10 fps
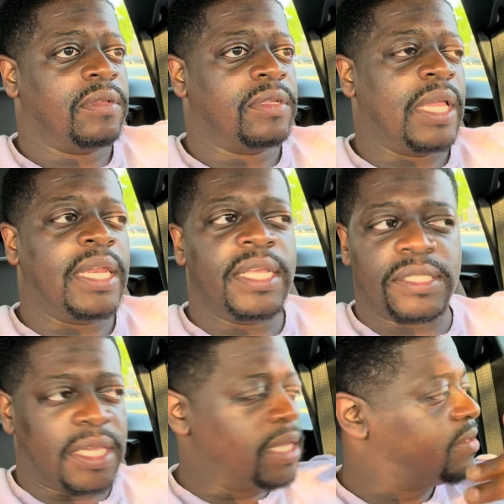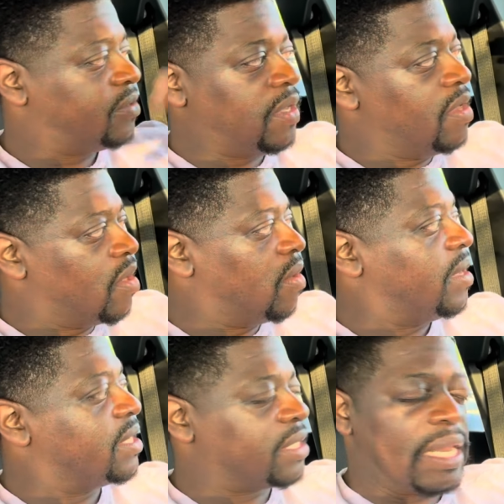And it's
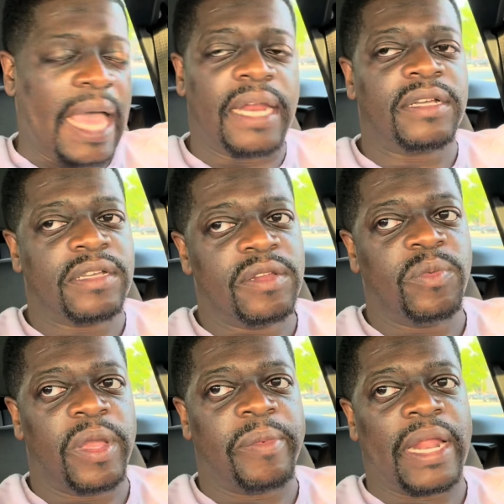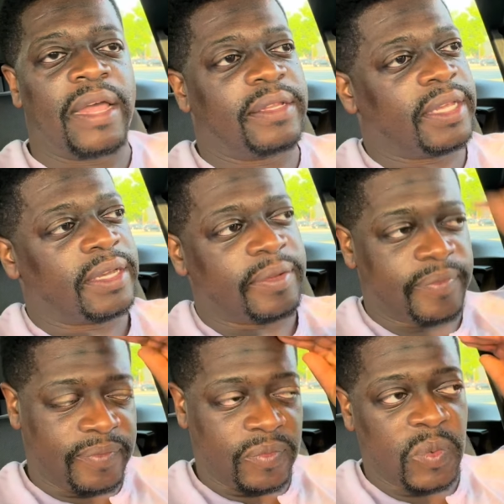a lot of good women out there
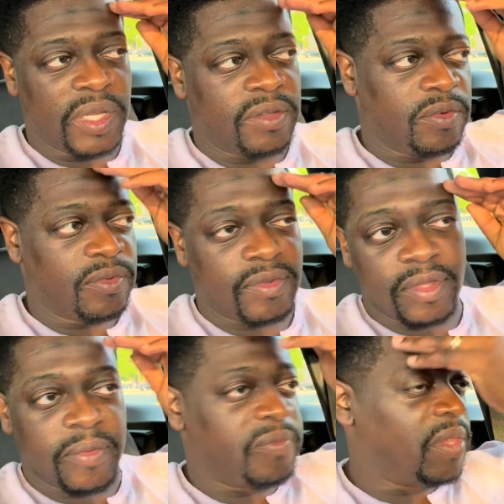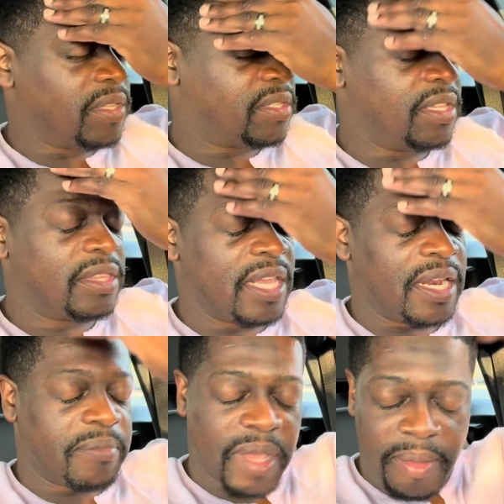with the
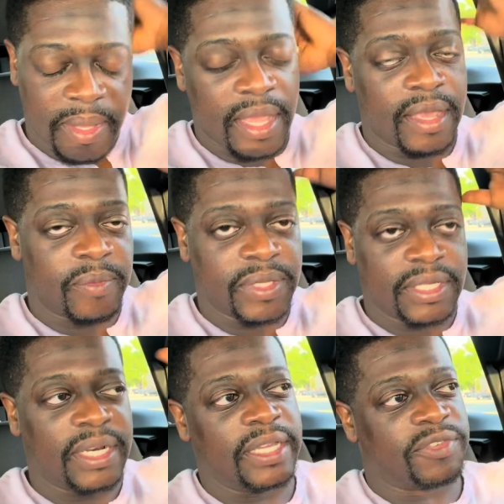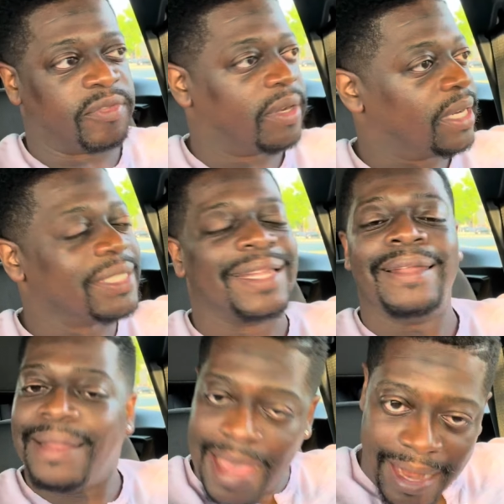synthetic baby hair with the lace front. There's a
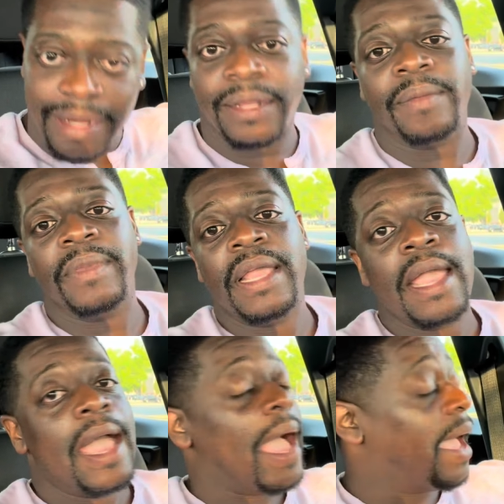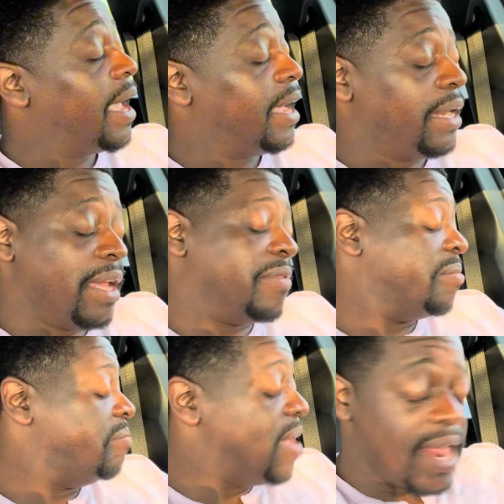lot of them. I ain't never
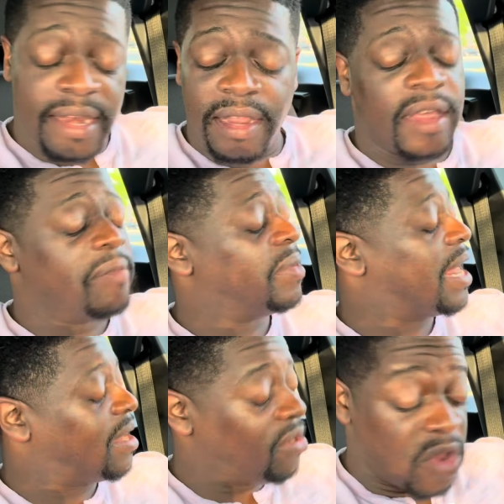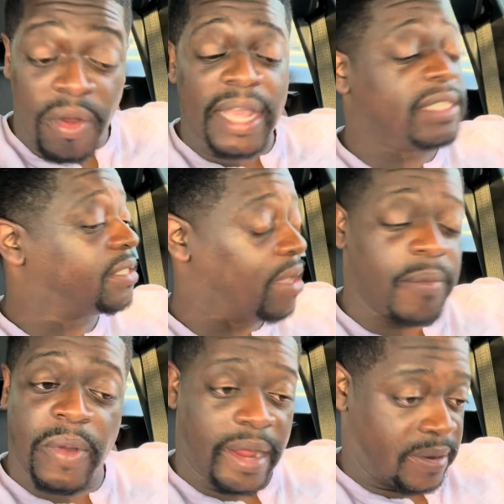met none of them, but I know they
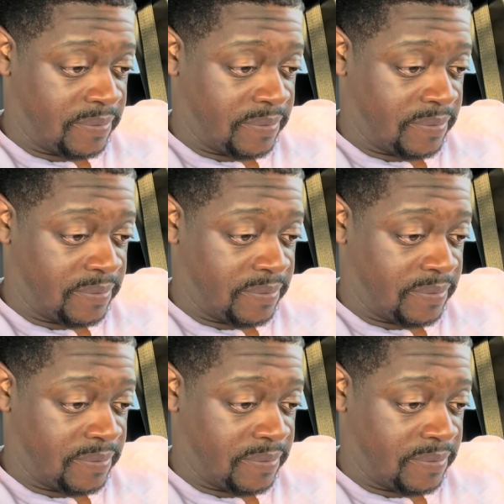somewhere.